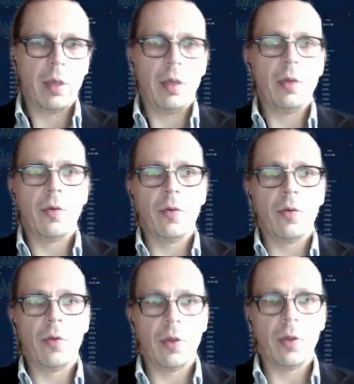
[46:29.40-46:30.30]
in
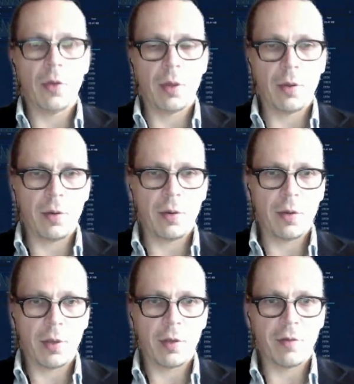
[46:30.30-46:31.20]
these certain
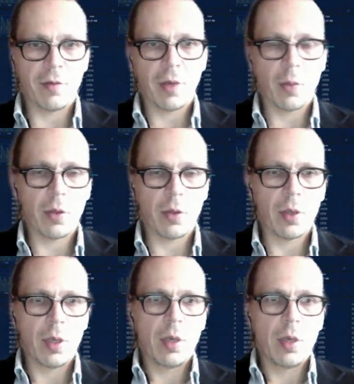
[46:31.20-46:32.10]
environments.
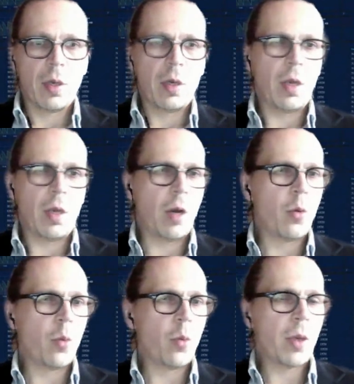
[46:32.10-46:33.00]
Now,
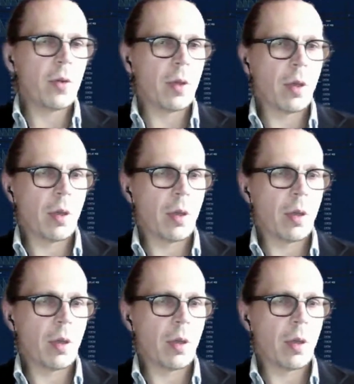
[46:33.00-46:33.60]
whether,